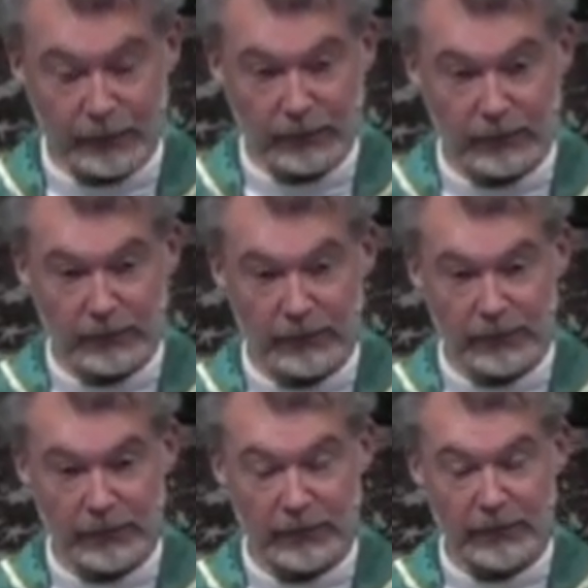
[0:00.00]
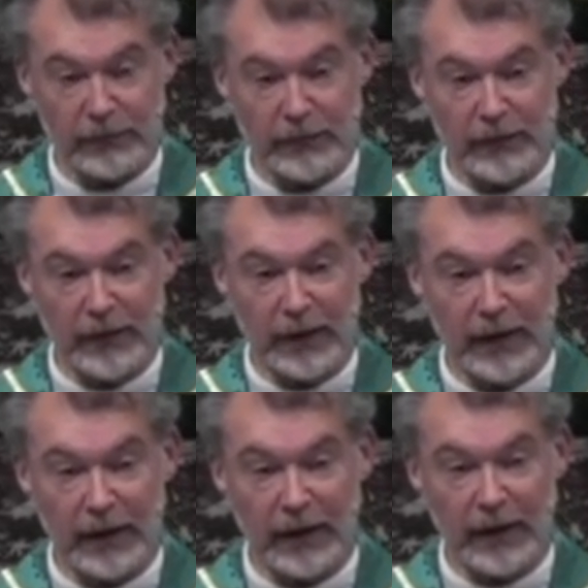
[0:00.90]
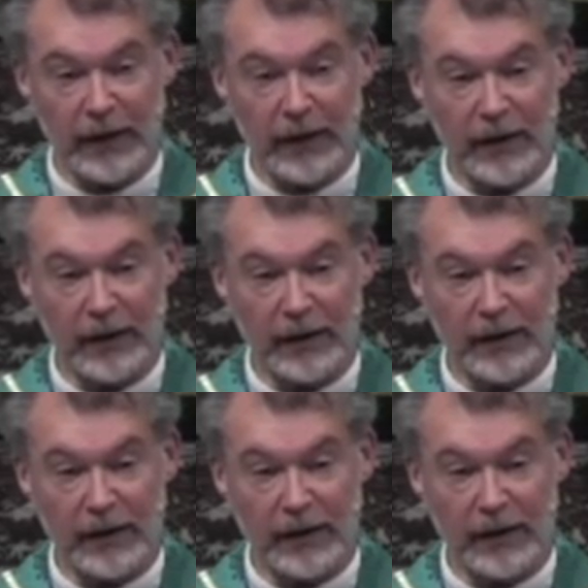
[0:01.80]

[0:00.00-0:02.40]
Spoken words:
Nothing is said.